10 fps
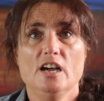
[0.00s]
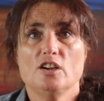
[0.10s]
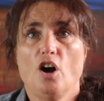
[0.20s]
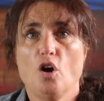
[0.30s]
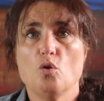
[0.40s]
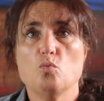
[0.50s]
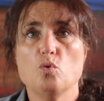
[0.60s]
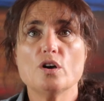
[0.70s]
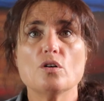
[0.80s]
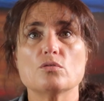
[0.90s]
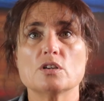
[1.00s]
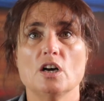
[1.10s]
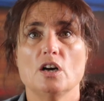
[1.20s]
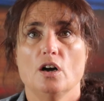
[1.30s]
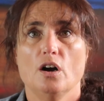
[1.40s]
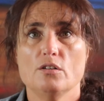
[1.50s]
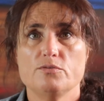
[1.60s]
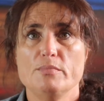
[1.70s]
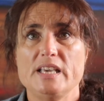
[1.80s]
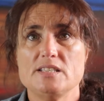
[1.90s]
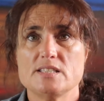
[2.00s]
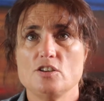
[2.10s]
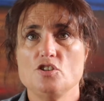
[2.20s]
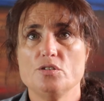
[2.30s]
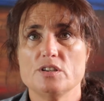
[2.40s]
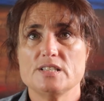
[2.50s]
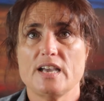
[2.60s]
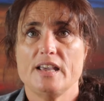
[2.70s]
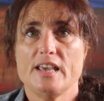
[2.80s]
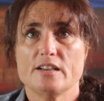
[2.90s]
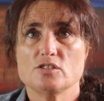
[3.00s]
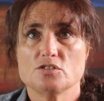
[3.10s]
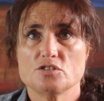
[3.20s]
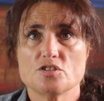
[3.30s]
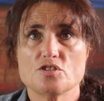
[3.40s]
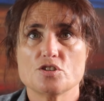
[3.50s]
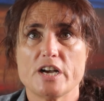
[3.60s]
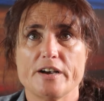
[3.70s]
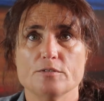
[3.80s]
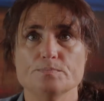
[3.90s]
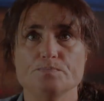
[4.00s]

and a whole world of meats that you can take out onto the trail.